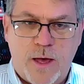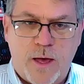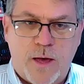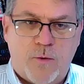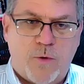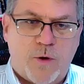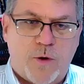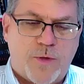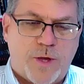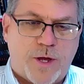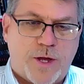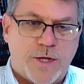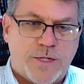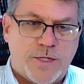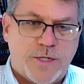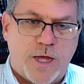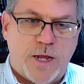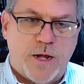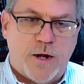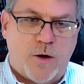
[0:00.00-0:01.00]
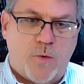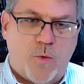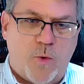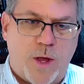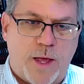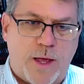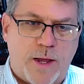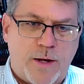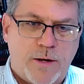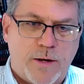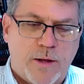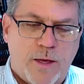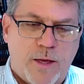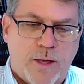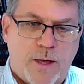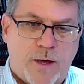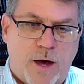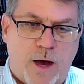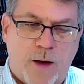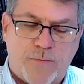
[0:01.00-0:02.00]
with the casino win
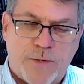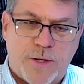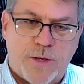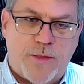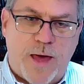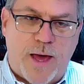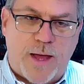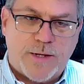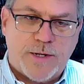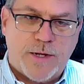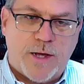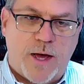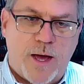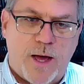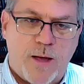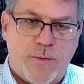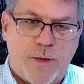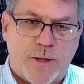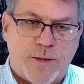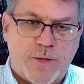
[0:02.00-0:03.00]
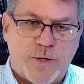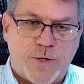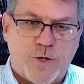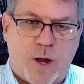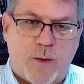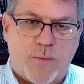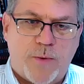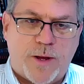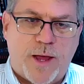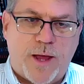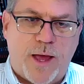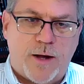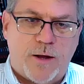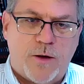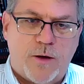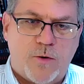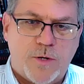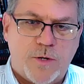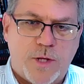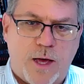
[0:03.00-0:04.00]
up to that time at the Tropicana
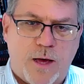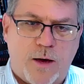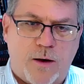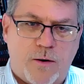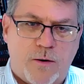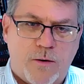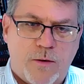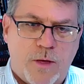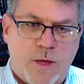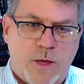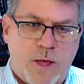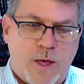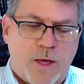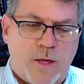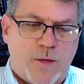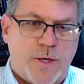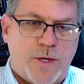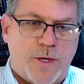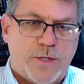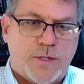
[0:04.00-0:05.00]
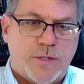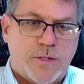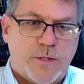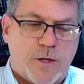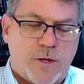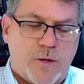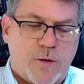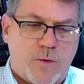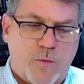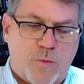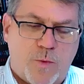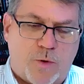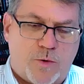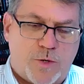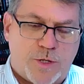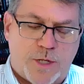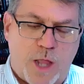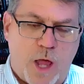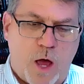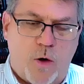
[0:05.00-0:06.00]
Hotel. There
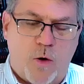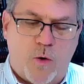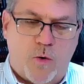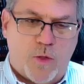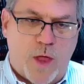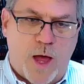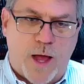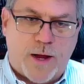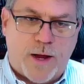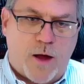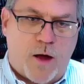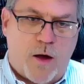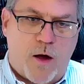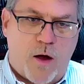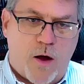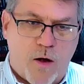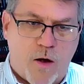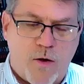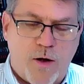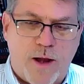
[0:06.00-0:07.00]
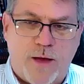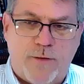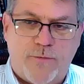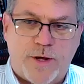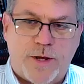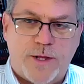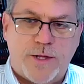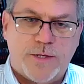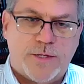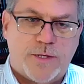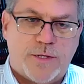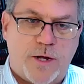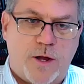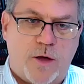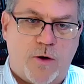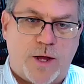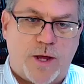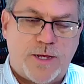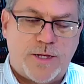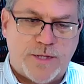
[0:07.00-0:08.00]
was no hard evidence to
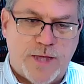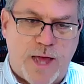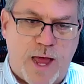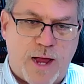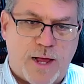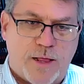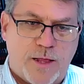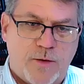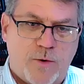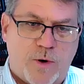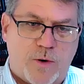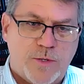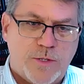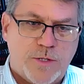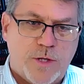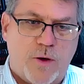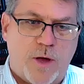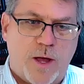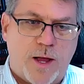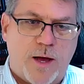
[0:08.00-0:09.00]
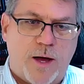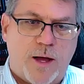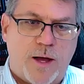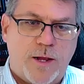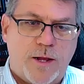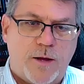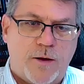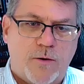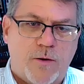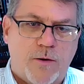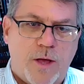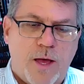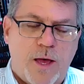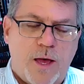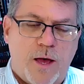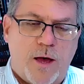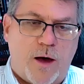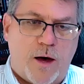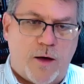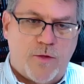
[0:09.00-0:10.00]
know exactly what was going on here,
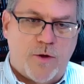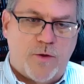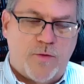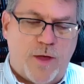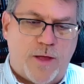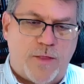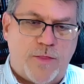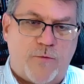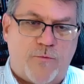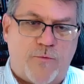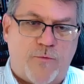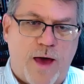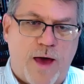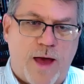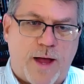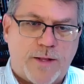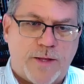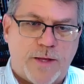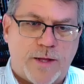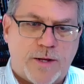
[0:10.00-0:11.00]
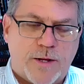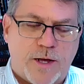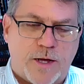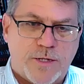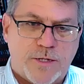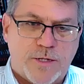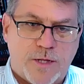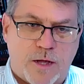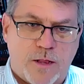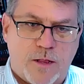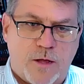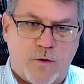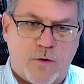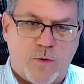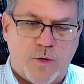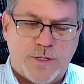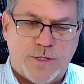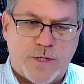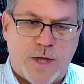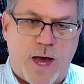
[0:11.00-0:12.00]
other than the fact that Costello
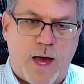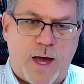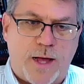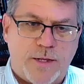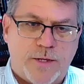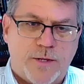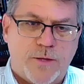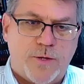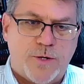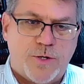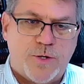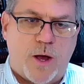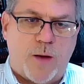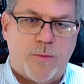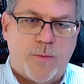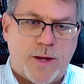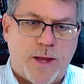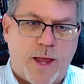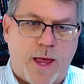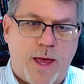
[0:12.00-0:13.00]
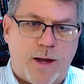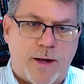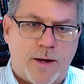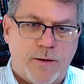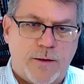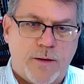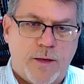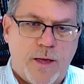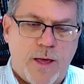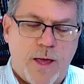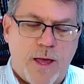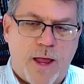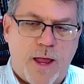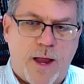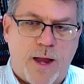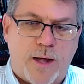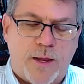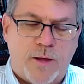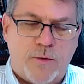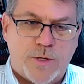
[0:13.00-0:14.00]
was tied to the Tropicana,
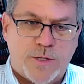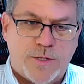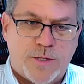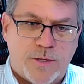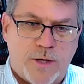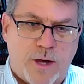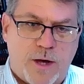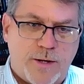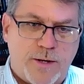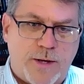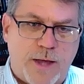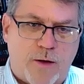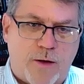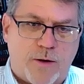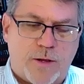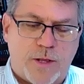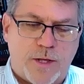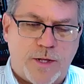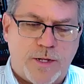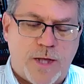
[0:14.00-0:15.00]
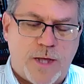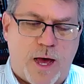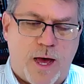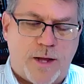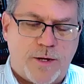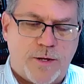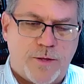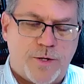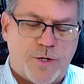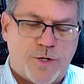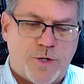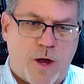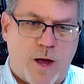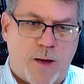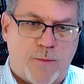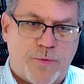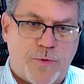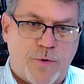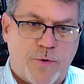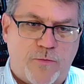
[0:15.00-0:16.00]
and he was undoubtedly tied to the
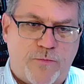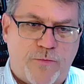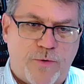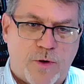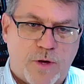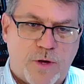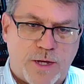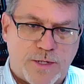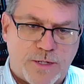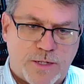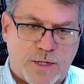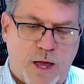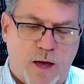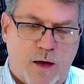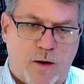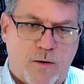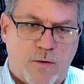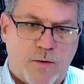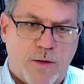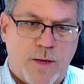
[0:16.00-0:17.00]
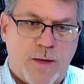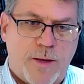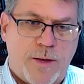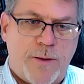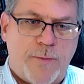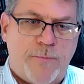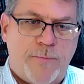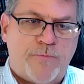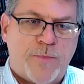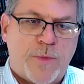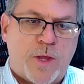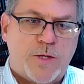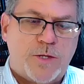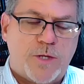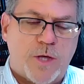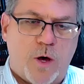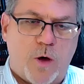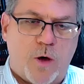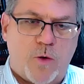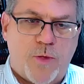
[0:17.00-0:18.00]
Trop through Phil Castell.
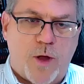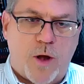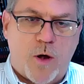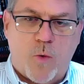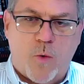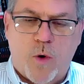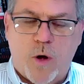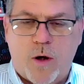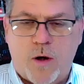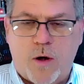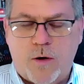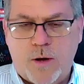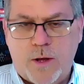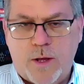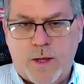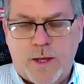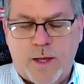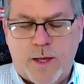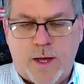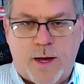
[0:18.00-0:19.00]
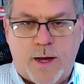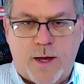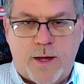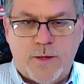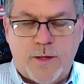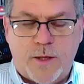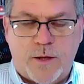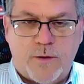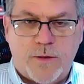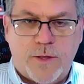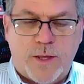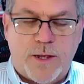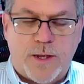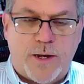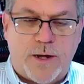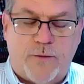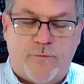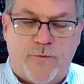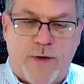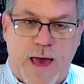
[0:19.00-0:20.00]
So there were,
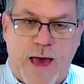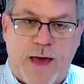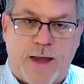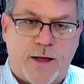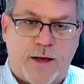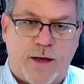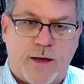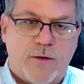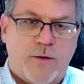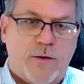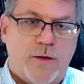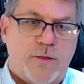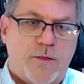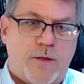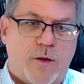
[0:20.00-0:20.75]
in Nevada, there